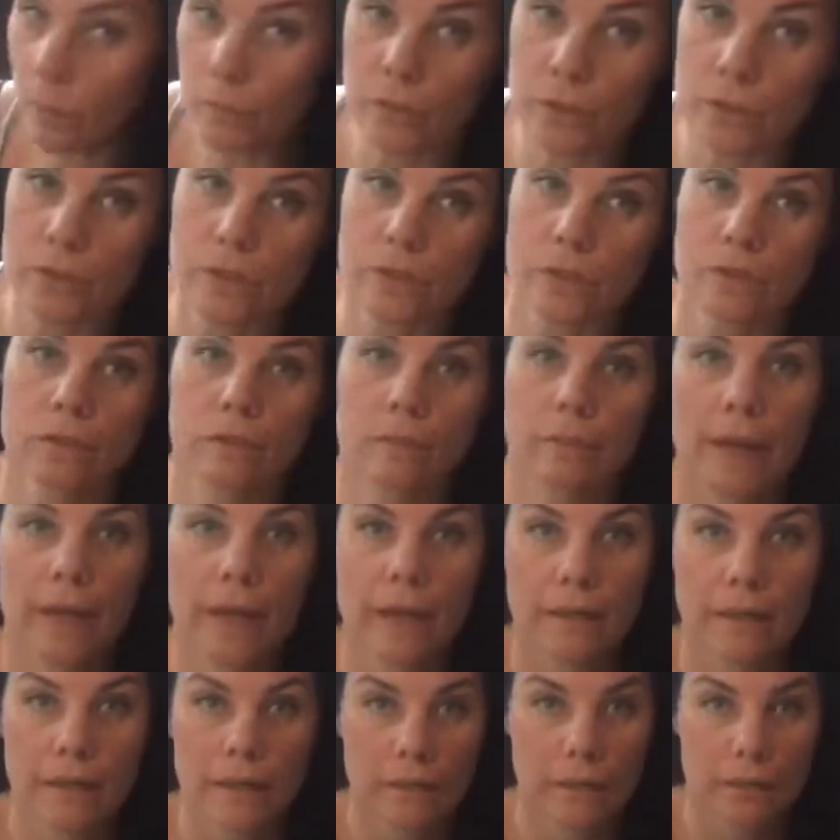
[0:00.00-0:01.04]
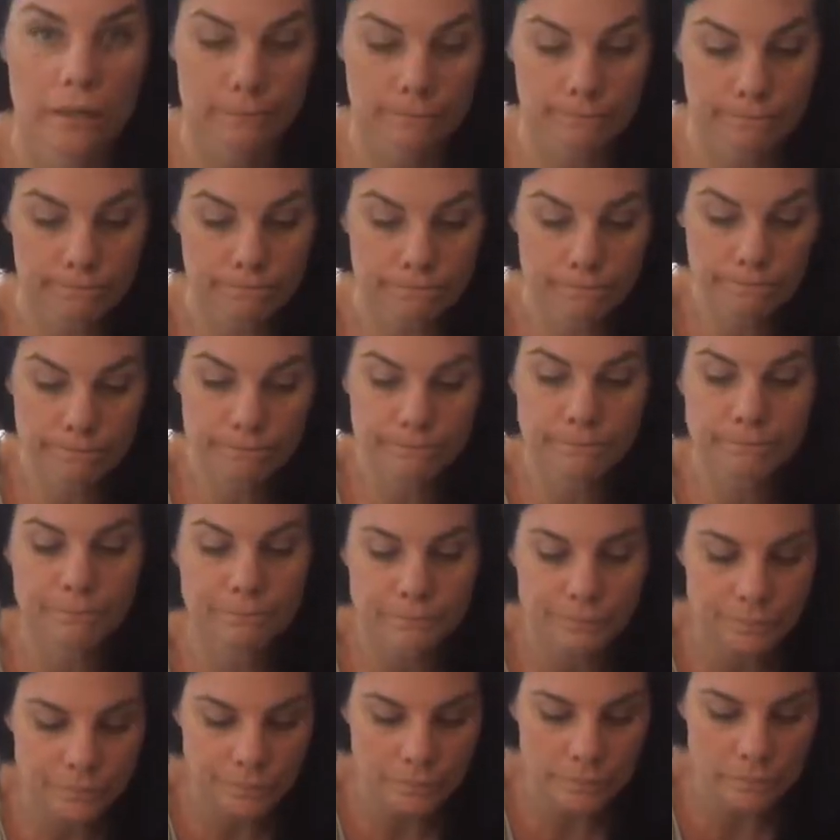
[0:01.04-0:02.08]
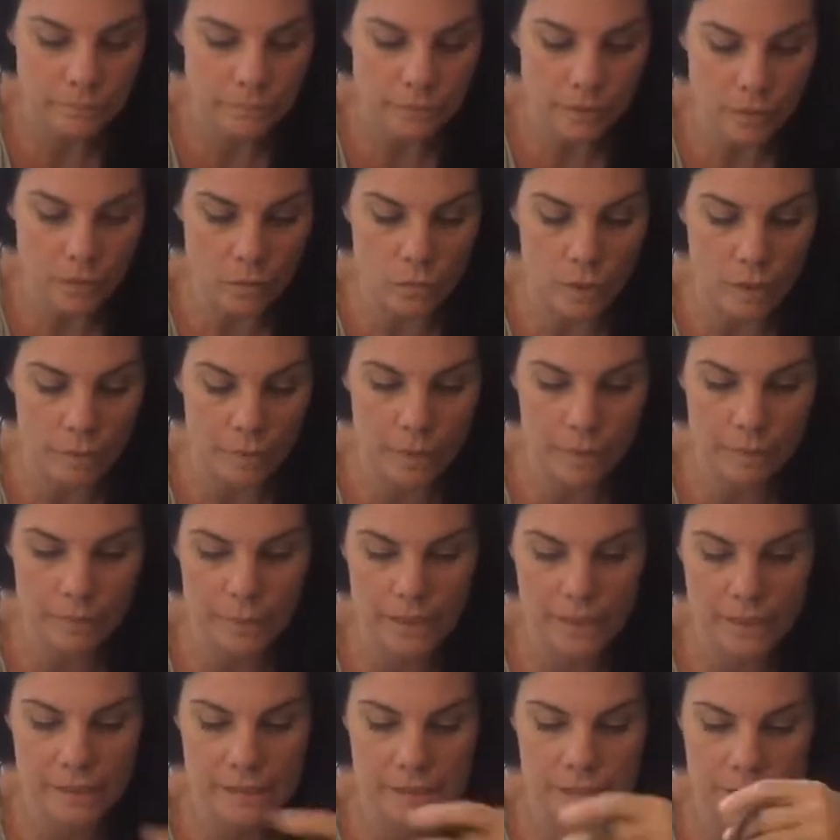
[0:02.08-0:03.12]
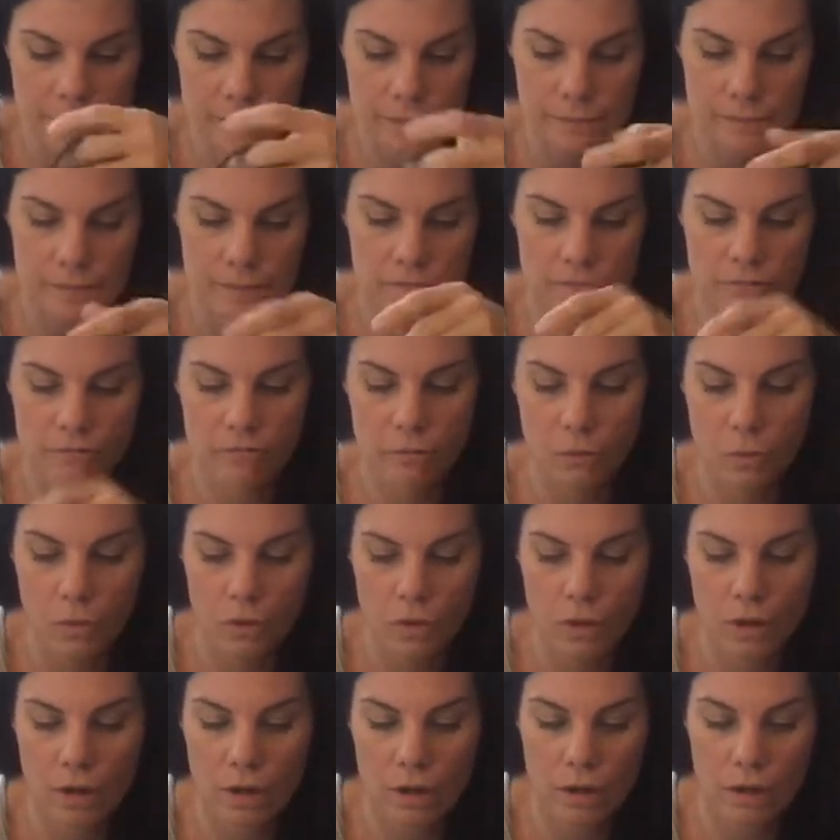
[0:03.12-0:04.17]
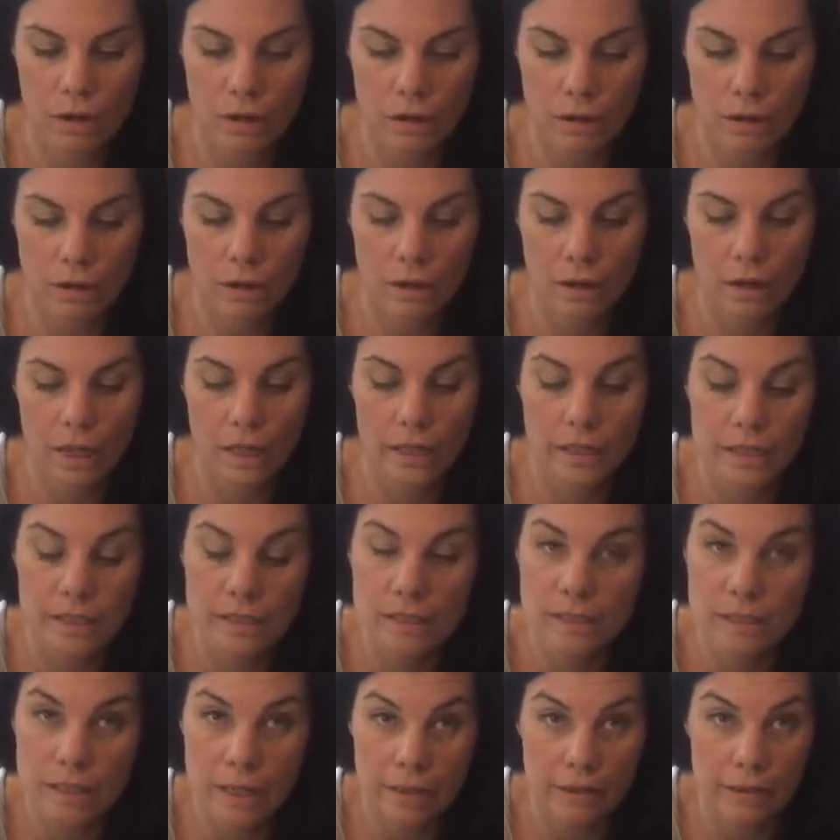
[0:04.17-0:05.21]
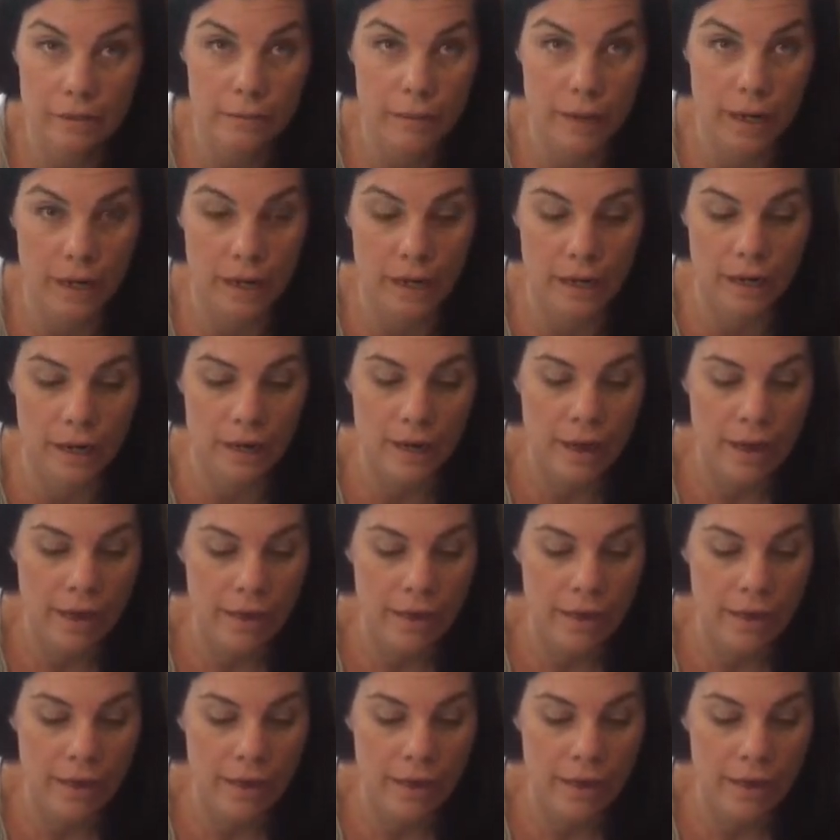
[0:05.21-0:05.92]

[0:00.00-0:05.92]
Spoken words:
personal bag here, one of my biggest tips for any designer bag